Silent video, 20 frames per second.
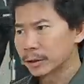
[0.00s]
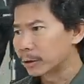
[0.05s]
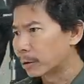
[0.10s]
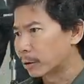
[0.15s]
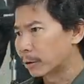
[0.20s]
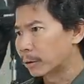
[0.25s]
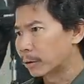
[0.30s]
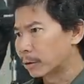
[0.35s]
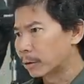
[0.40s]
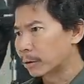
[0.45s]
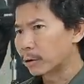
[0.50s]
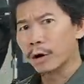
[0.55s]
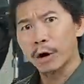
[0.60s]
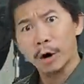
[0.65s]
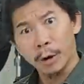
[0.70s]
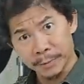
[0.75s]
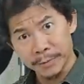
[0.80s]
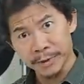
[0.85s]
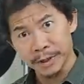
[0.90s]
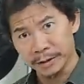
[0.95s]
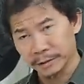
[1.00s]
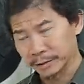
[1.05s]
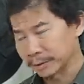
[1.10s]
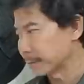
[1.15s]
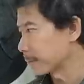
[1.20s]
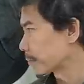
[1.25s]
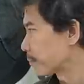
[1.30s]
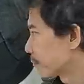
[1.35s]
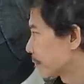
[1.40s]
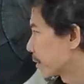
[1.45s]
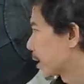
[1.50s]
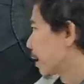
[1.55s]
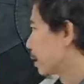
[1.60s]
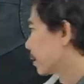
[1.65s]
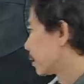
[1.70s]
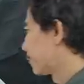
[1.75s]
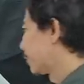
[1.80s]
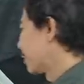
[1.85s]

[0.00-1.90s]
or optional. The